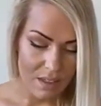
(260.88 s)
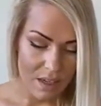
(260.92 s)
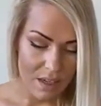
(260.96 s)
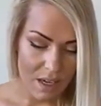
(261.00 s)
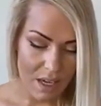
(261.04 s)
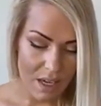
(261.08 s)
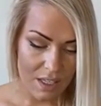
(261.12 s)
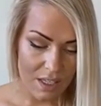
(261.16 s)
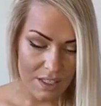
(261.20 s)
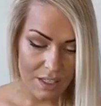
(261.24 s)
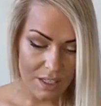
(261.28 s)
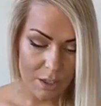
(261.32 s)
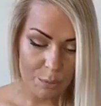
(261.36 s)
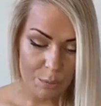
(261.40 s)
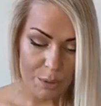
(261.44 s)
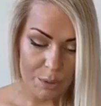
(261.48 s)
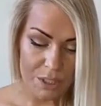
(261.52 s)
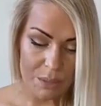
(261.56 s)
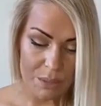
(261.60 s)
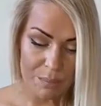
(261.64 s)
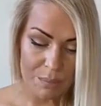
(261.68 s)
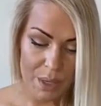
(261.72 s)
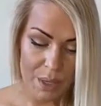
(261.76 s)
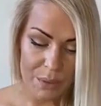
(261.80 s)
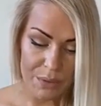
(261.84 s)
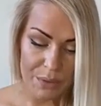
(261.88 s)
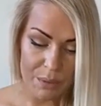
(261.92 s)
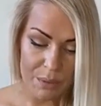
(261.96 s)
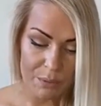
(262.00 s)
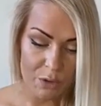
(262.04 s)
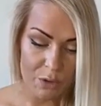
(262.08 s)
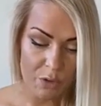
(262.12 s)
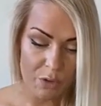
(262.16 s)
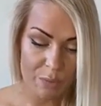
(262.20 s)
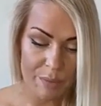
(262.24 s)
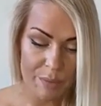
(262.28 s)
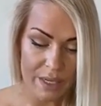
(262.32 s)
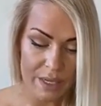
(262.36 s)
A little bit about the
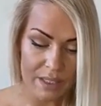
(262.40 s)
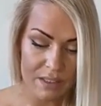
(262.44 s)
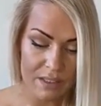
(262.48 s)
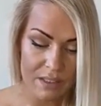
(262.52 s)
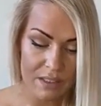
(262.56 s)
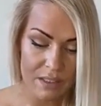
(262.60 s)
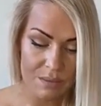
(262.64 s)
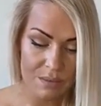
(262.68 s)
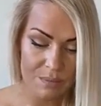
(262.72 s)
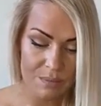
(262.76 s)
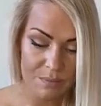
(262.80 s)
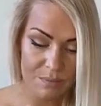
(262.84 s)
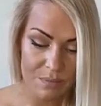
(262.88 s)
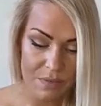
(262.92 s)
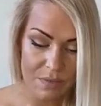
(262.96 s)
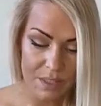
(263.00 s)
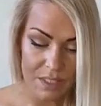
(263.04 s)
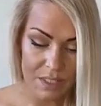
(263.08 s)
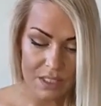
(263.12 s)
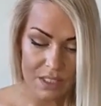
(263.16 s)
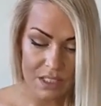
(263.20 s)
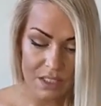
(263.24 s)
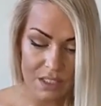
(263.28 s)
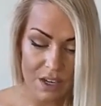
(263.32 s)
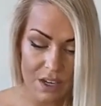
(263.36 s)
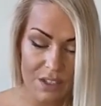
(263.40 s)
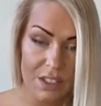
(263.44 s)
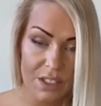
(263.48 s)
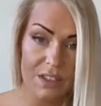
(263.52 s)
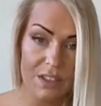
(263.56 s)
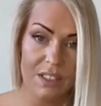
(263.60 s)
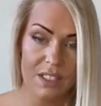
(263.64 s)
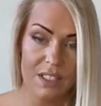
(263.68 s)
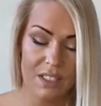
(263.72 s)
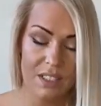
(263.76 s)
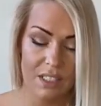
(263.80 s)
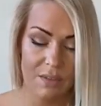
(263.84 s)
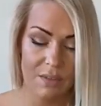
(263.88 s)
movement that started
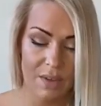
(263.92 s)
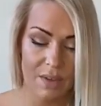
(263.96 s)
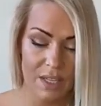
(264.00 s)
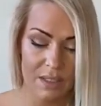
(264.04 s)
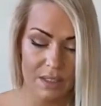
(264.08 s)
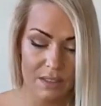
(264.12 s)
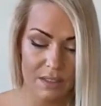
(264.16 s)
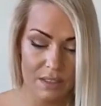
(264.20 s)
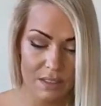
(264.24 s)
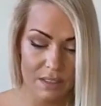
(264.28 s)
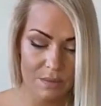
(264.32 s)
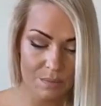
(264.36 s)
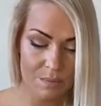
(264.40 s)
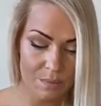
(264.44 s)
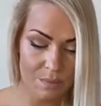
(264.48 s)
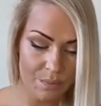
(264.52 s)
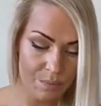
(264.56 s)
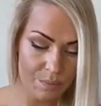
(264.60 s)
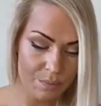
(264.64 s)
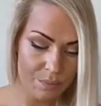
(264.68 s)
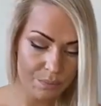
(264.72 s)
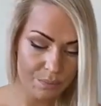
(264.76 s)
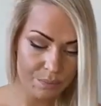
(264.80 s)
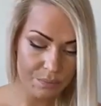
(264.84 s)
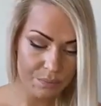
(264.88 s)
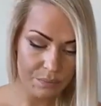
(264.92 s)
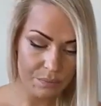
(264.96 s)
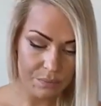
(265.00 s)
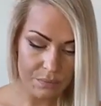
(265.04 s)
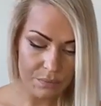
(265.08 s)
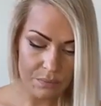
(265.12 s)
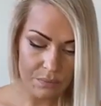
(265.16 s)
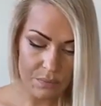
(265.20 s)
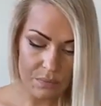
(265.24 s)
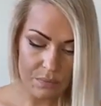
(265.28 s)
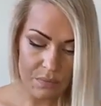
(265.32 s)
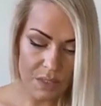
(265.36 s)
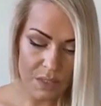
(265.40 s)
this event.
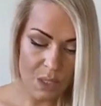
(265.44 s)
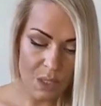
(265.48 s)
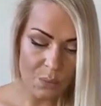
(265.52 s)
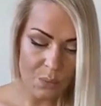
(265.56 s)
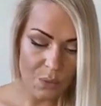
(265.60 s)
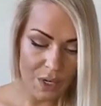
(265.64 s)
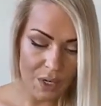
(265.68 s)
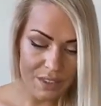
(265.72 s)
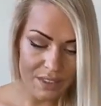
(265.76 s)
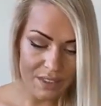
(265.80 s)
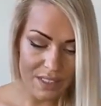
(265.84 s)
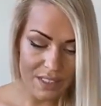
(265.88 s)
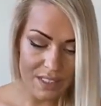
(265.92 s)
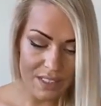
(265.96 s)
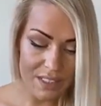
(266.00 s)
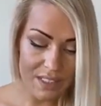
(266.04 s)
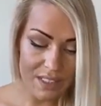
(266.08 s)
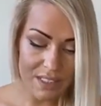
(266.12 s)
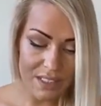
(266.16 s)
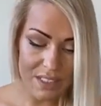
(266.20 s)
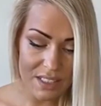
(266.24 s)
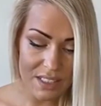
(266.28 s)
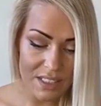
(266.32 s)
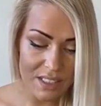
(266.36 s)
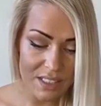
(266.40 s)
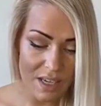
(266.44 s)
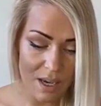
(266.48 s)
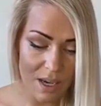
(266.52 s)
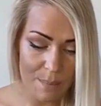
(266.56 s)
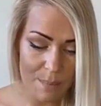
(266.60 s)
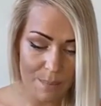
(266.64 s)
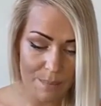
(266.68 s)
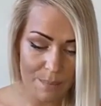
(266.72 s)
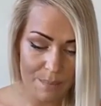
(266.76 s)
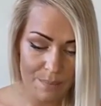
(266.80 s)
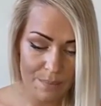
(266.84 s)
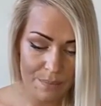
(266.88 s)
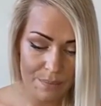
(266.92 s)
What is T C M?
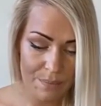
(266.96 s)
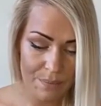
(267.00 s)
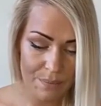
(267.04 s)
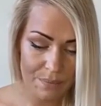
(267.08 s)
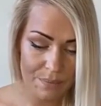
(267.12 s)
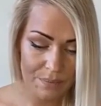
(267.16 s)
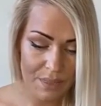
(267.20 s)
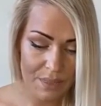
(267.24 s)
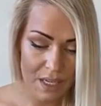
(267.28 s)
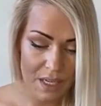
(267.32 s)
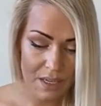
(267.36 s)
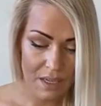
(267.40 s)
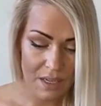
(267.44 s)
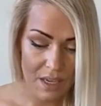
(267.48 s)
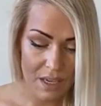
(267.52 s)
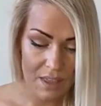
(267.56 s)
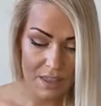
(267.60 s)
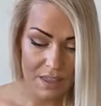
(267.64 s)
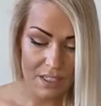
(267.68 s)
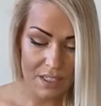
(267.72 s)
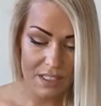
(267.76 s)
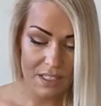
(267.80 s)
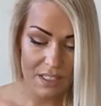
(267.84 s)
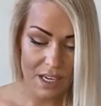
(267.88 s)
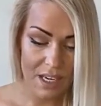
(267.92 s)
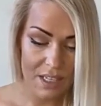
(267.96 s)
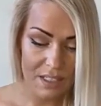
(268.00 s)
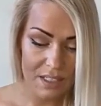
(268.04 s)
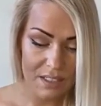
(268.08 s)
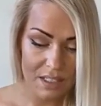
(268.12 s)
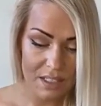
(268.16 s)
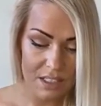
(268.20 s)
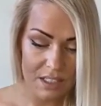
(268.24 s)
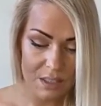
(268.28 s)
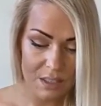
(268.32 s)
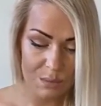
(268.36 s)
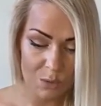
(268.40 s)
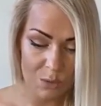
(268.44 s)
The
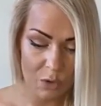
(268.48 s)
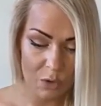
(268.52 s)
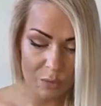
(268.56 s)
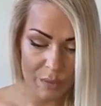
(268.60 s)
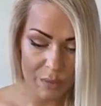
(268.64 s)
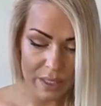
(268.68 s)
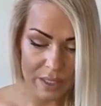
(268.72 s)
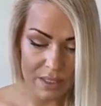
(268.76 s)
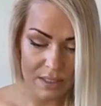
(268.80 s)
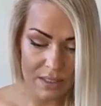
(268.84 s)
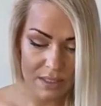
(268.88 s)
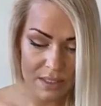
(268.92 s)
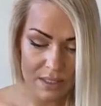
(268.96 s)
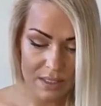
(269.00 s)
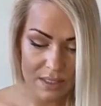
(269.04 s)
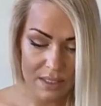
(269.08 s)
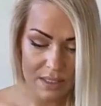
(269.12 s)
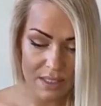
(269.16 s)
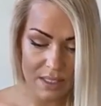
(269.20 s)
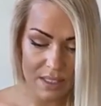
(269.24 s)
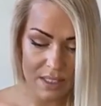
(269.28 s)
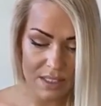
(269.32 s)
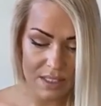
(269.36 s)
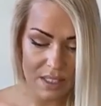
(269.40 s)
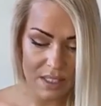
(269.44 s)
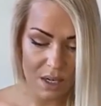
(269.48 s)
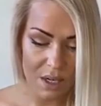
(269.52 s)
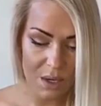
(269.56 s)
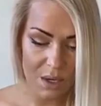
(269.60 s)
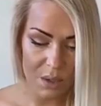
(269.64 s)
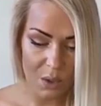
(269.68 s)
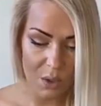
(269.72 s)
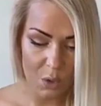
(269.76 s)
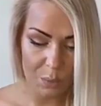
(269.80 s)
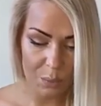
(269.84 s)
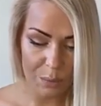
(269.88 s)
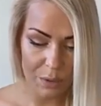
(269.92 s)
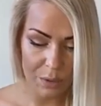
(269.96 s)
Zeitgeist Movement is a
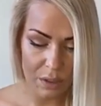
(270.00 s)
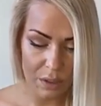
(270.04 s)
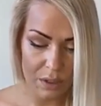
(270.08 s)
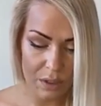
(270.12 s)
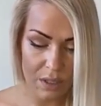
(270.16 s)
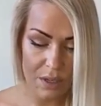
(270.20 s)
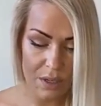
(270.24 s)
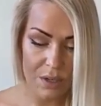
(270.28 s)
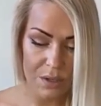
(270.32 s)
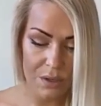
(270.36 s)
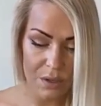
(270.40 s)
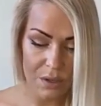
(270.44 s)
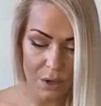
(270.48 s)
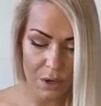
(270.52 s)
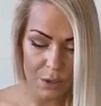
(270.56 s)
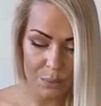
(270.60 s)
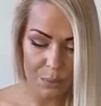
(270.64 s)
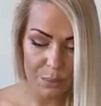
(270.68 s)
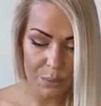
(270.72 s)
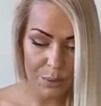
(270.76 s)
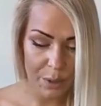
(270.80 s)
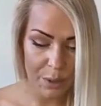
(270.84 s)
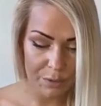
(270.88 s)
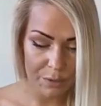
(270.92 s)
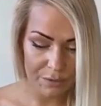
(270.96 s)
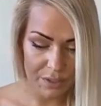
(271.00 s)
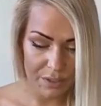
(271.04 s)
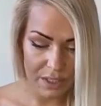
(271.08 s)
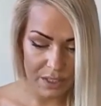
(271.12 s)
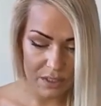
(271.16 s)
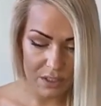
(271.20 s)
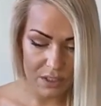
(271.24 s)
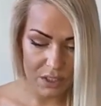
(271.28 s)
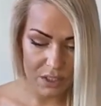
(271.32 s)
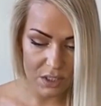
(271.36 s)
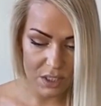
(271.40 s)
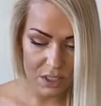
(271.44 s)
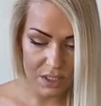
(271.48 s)
global non-profit
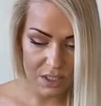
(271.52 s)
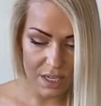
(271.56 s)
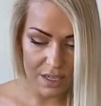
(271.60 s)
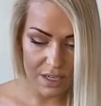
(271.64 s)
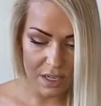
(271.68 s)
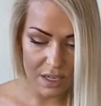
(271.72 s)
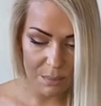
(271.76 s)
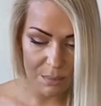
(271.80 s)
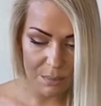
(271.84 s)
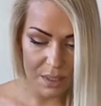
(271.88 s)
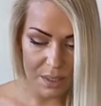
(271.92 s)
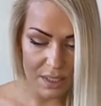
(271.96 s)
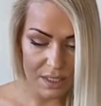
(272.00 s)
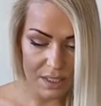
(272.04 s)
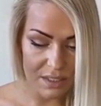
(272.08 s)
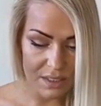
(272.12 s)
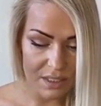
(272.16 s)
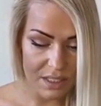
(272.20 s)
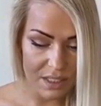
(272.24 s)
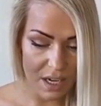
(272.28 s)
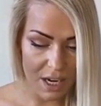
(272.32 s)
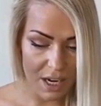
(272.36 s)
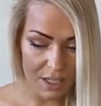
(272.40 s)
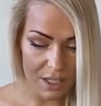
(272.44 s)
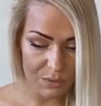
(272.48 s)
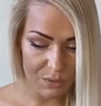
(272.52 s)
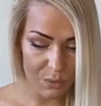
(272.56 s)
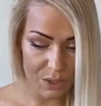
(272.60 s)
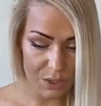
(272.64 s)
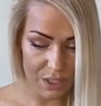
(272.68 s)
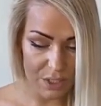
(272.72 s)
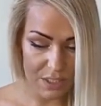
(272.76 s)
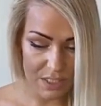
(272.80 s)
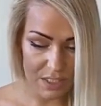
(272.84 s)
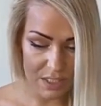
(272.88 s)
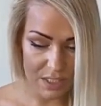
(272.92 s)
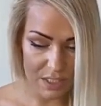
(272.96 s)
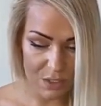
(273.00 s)
sustainability
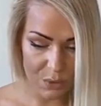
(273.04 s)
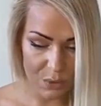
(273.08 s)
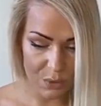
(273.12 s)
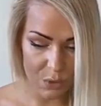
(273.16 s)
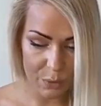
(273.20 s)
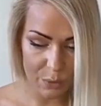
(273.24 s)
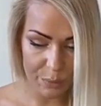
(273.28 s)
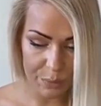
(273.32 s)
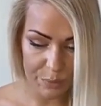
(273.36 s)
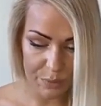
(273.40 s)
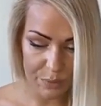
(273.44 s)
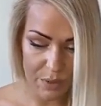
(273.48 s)
advocacy group